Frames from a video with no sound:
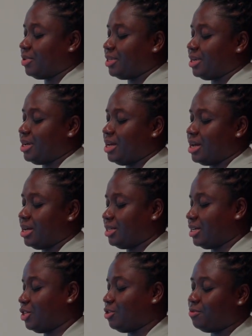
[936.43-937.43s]
put it in a
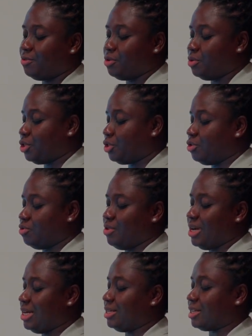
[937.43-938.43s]
centrifuge to
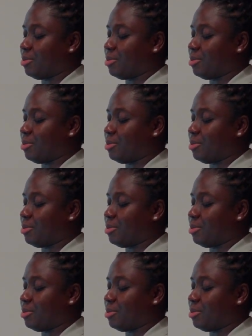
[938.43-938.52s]
really